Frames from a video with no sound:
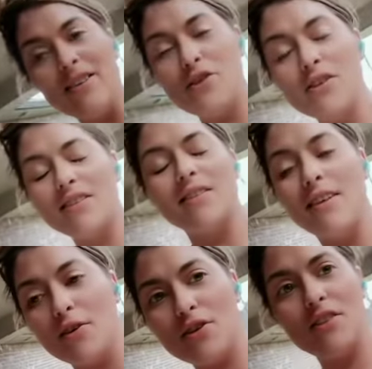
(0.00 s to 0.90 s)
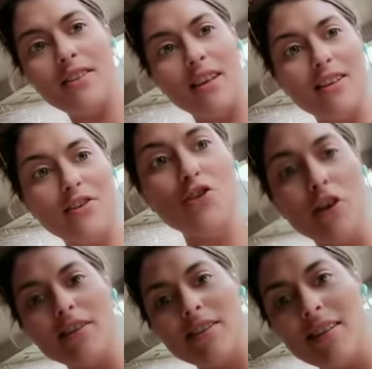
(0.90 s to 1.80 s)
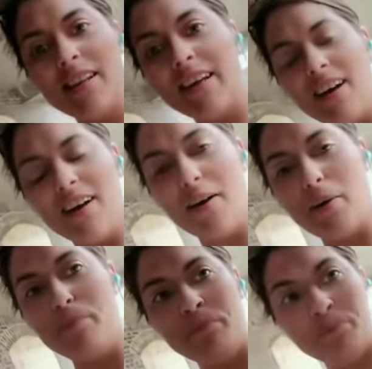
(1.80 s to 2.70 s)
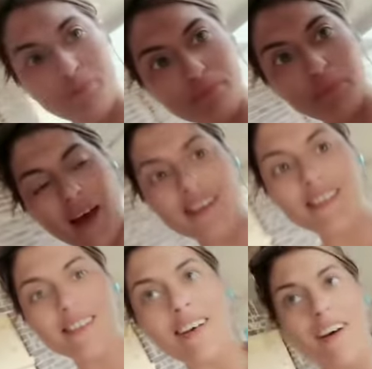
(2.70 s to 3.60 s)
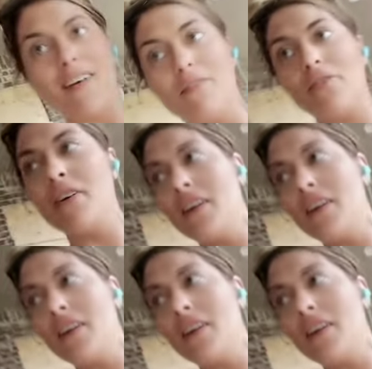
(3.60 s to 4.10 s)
And just, you'll just see just the um, mess of